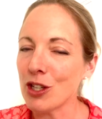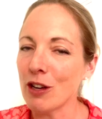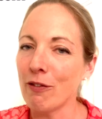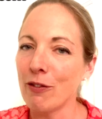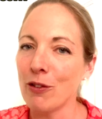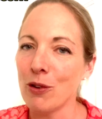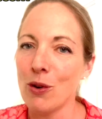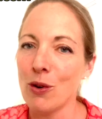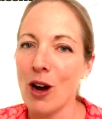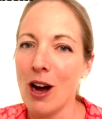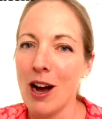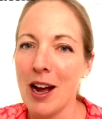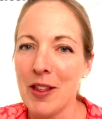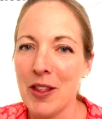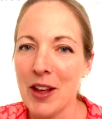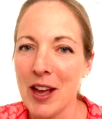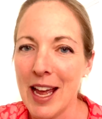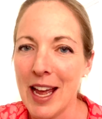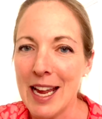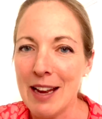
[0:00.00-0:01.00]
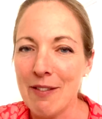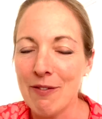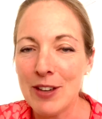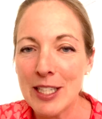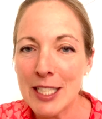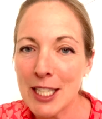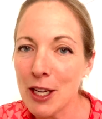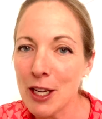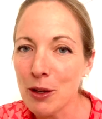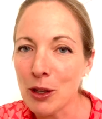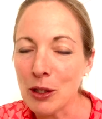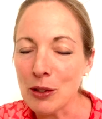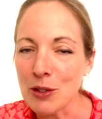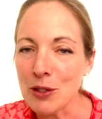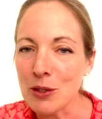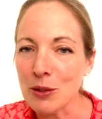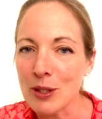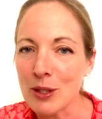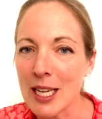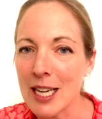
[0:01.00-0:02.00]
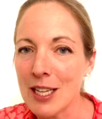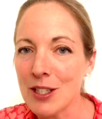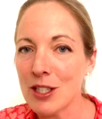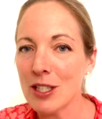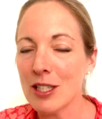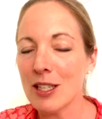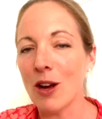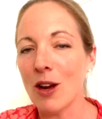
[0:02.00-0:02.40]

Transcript: for either a video consultation